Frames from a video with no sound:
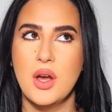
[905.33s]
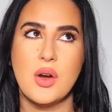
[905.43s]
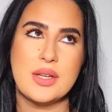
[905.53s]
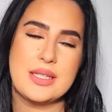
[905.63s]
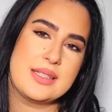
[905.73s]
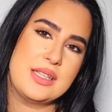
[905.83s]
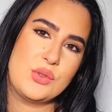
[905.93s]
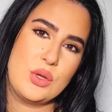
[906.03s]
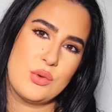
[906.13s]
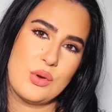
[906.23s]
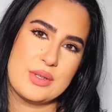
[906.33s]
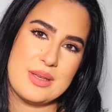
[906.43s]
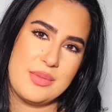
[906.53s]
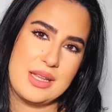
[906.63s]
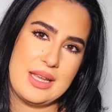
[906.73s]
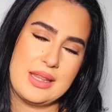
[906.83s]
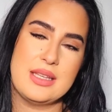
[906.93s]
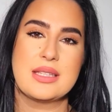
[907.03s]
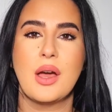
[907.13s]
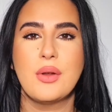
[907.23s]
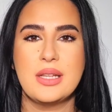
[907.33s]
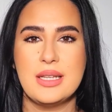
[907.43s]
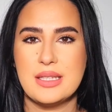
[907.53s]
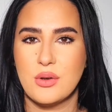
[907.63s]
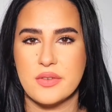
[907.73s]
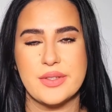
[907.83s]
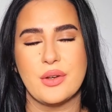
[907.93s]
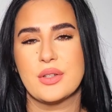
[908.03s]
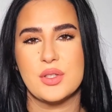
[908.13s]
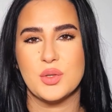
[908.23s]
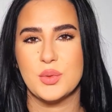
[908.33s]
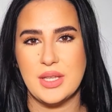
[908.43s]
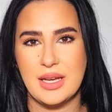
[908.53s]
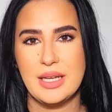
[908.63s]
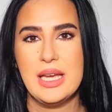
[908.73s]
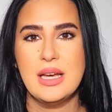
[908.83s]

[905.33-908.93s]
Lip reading: or 63 euros, something like this. Currently, it's out of stock, so yeah.